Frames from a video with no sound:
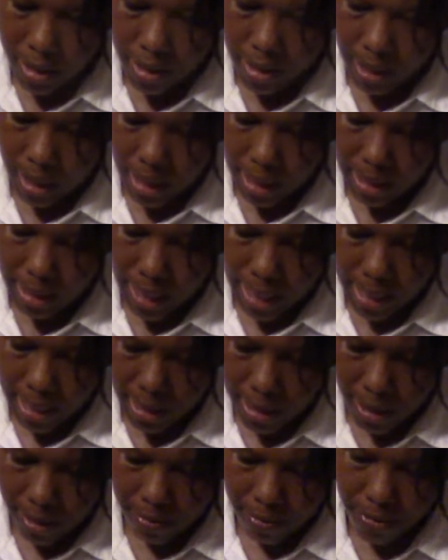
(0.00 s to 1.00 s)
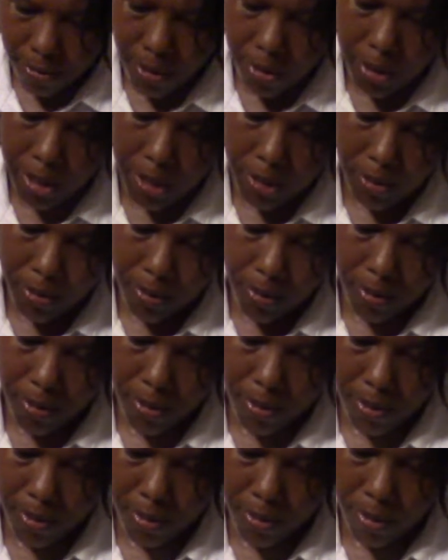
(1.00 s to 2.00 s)
taste a little for you
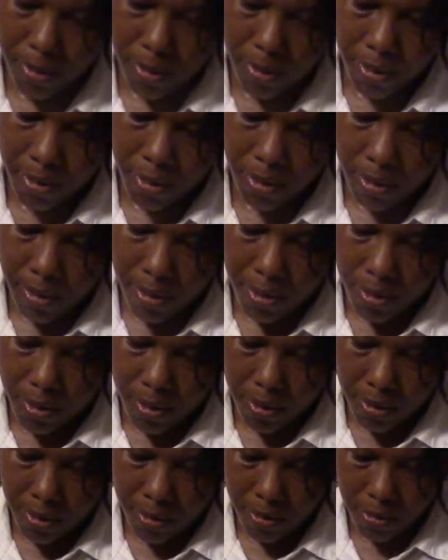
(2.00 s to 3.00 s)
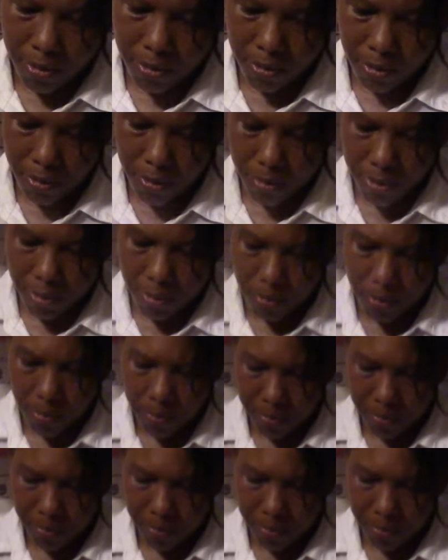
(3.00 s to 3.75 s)
to show you.